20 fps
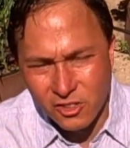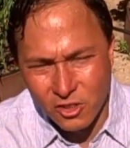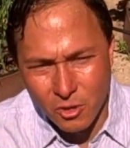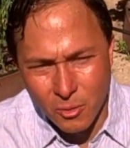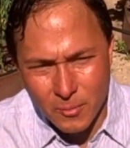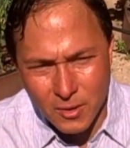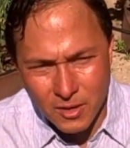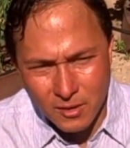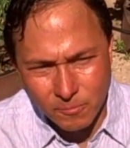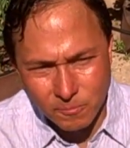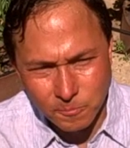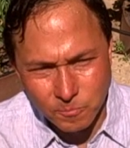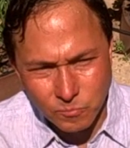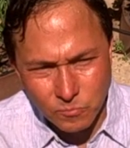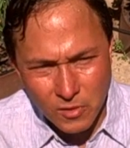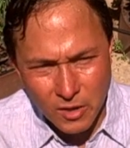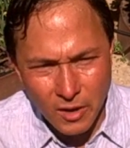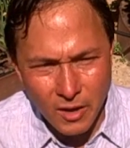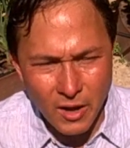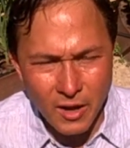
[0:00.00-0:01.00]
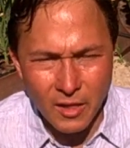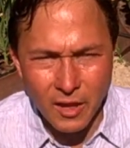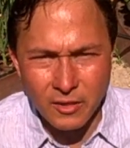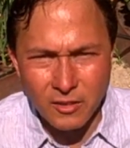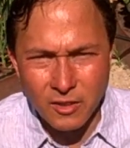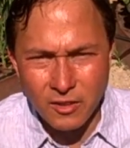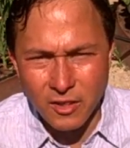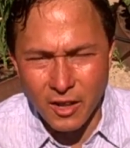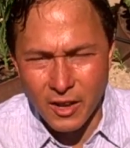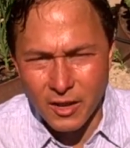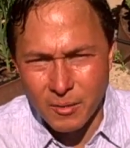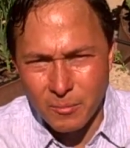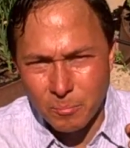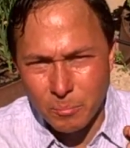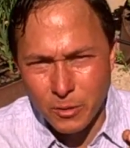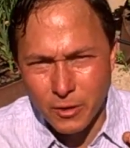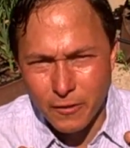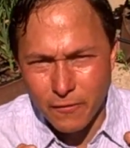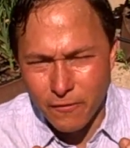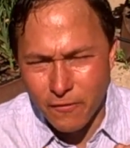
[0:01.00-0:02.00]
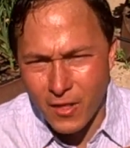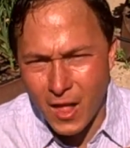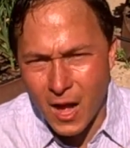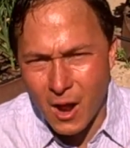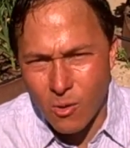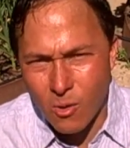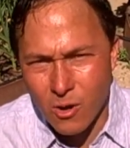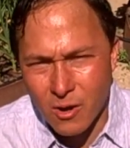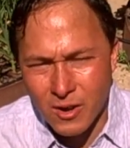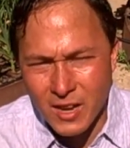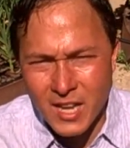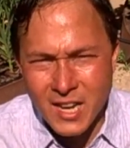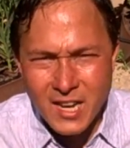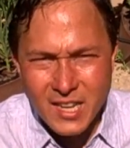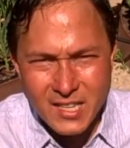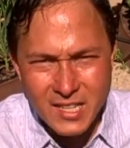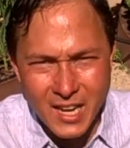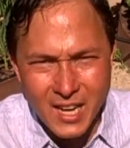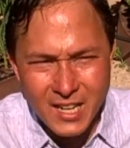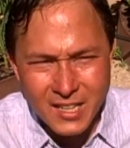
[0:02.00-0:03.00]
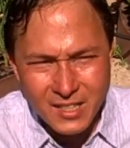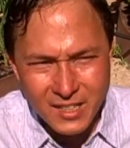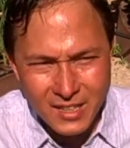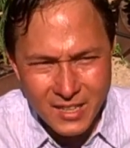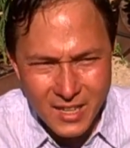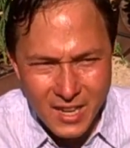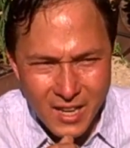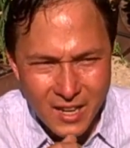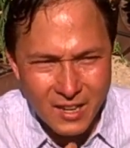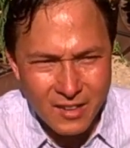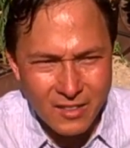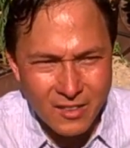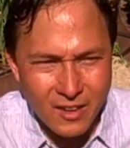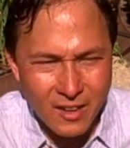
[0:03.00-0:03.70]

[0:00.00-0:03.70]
So I mean, I like to like put a flower in a date and eat it,